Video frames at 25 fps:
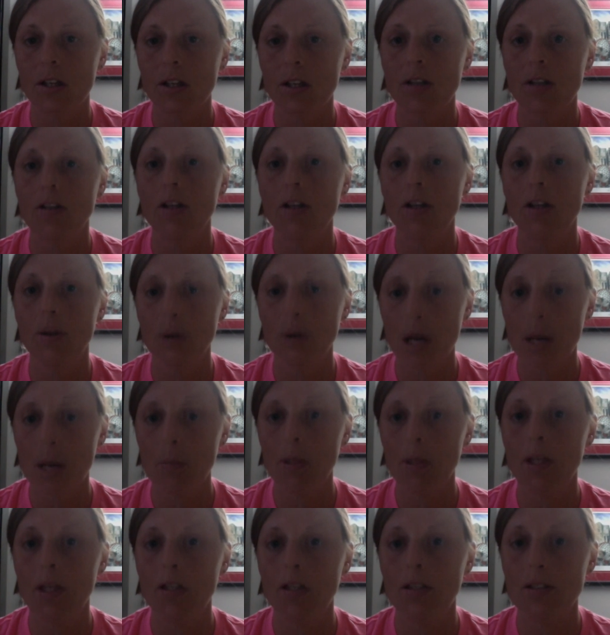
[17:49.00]

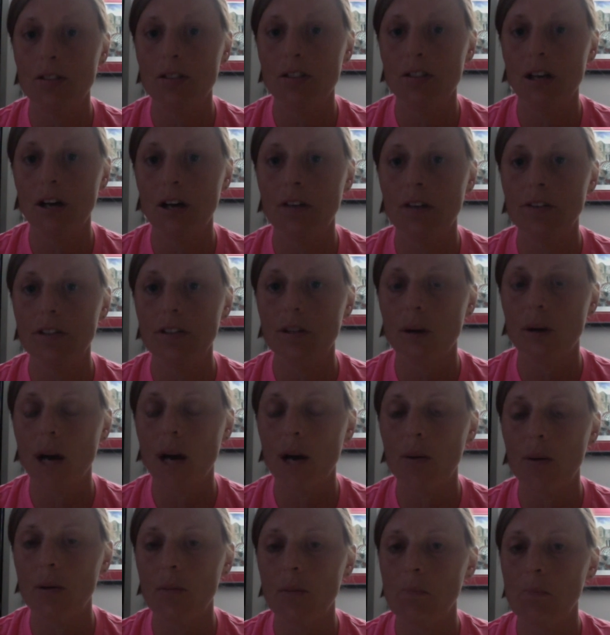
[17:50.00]
cramping and stuff. So I
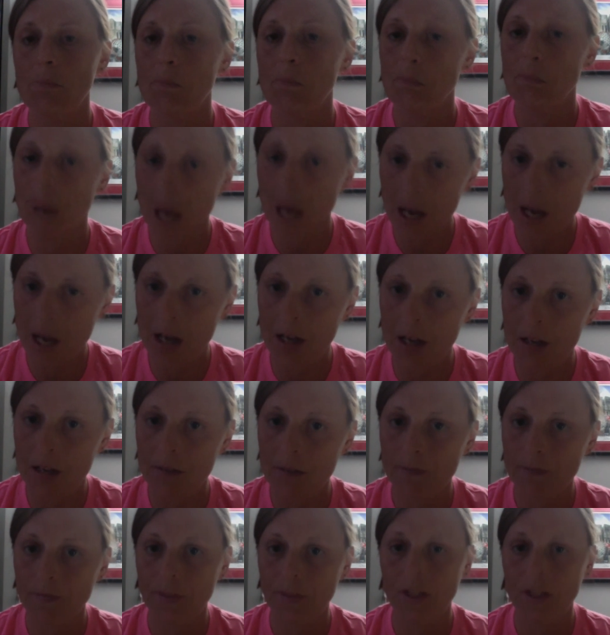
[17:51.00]
would
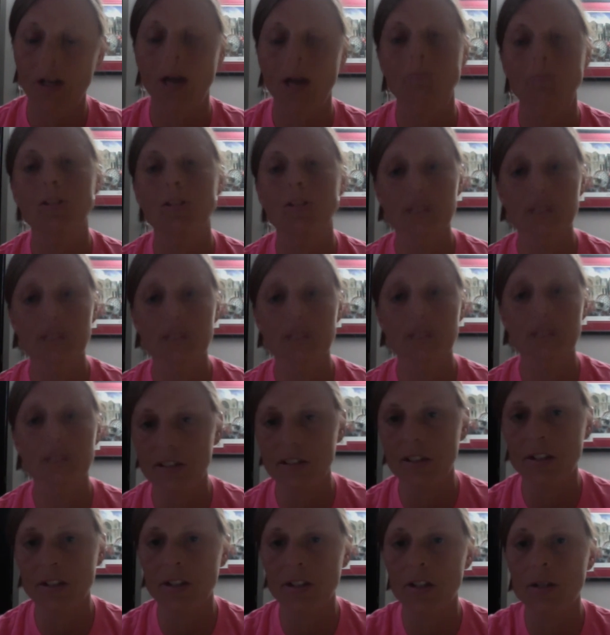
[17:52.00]
bet, I'm just guessing
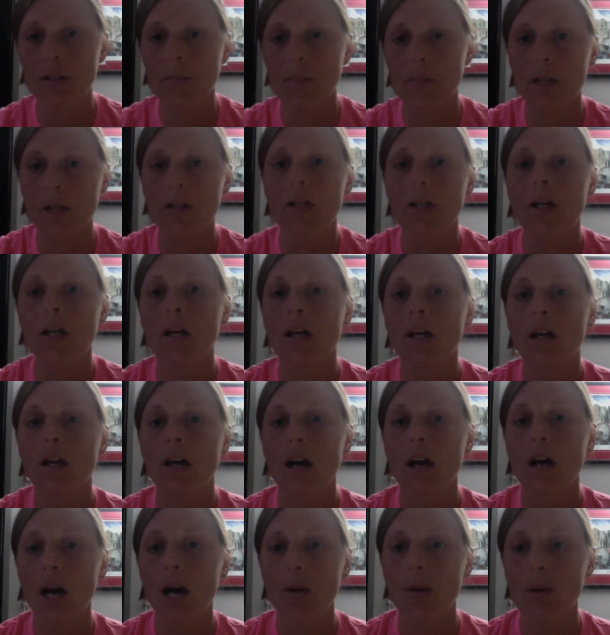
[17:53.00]
here, but
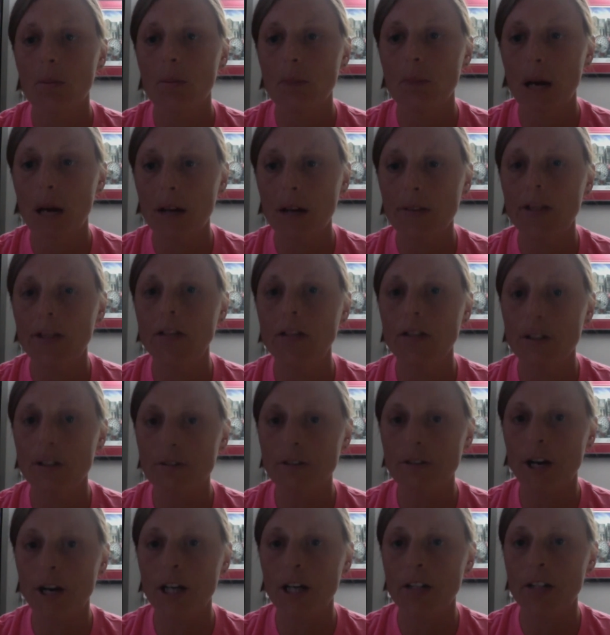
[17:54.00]
I would bet that you're
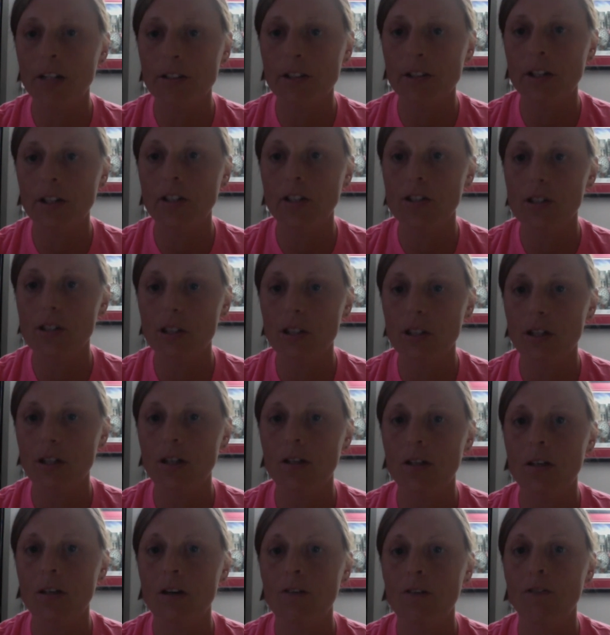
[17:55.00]
fine as long as you're getting
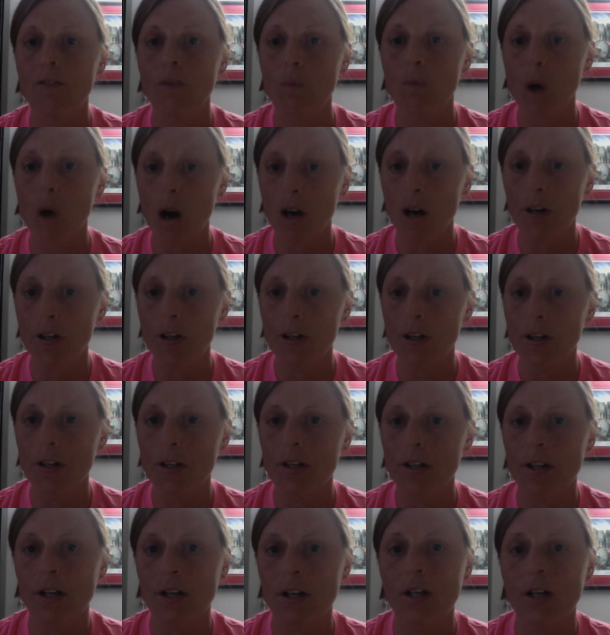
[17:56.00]
enough
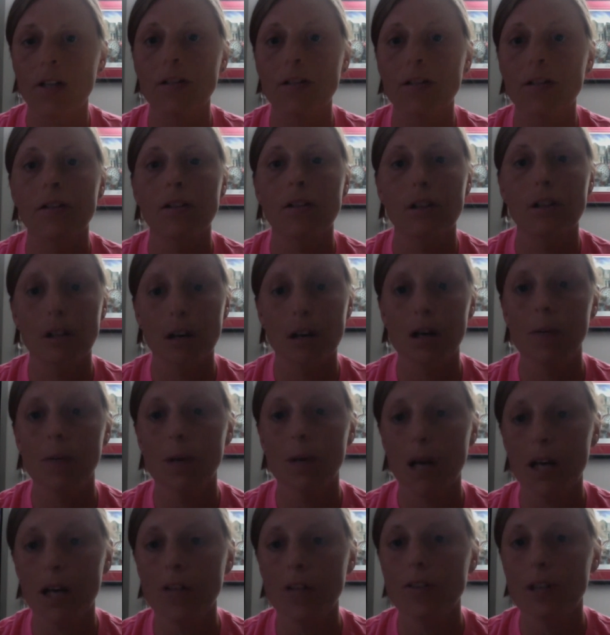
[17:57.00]
water and the
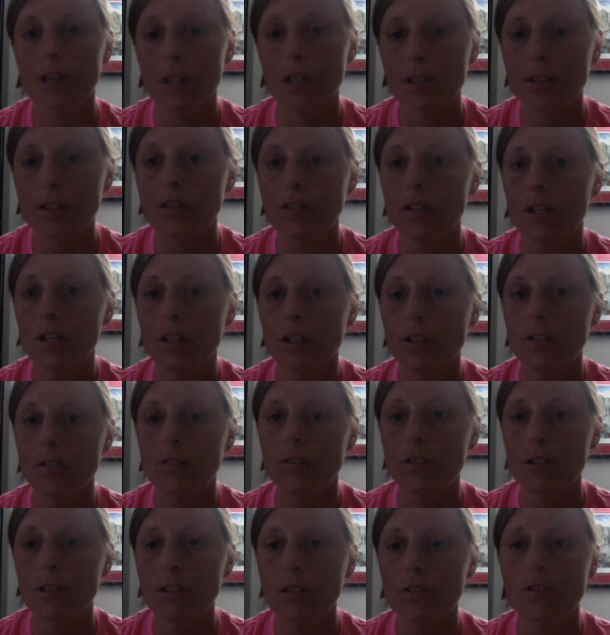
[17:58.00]
carbohydrate intake you
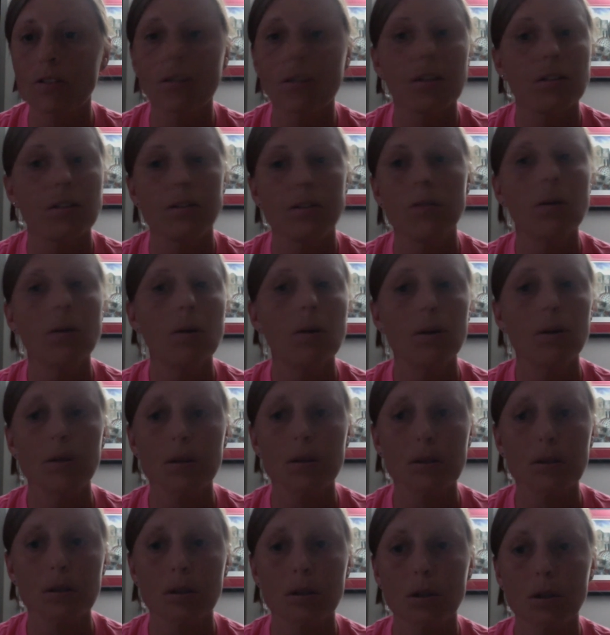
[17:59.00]
need so that you don't
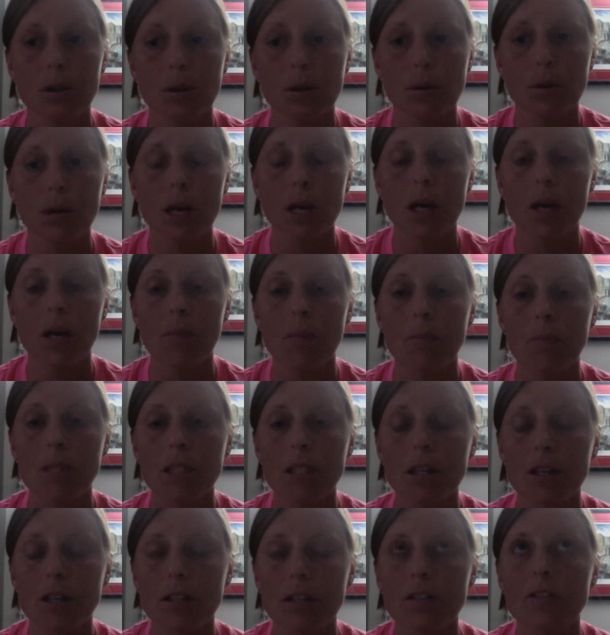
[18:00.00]
cramp,
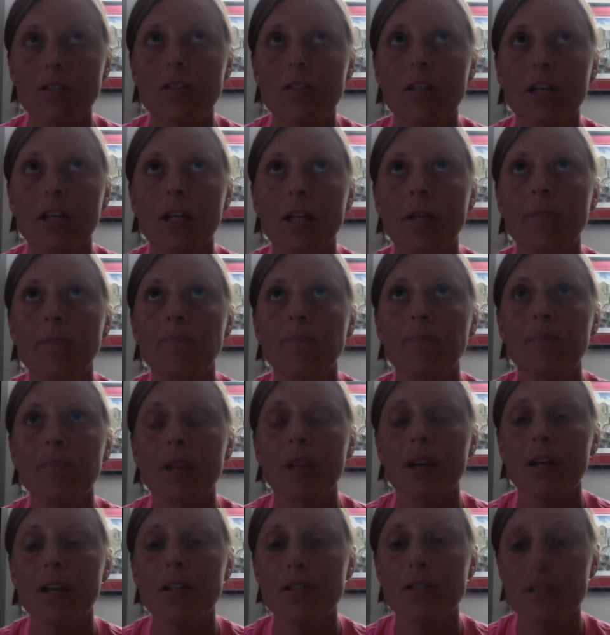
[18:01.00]
because
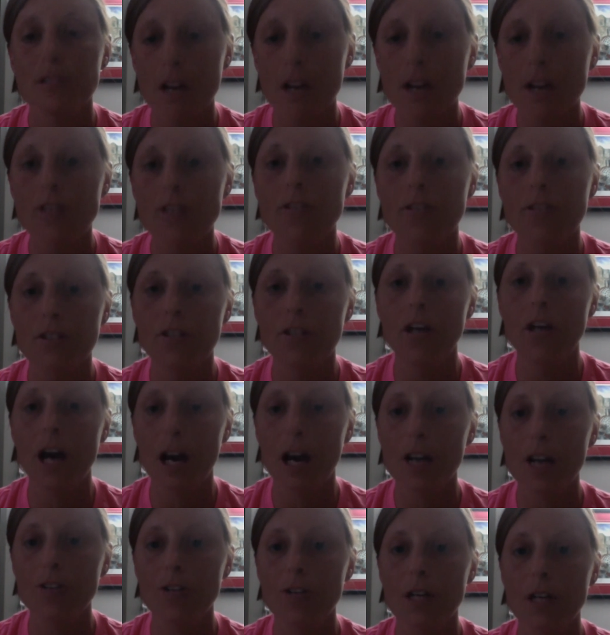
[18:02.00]
it does
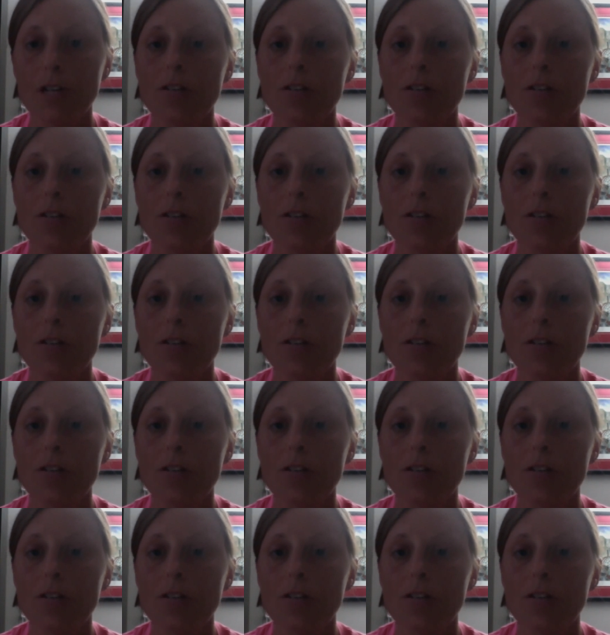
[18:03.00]
dehydrate your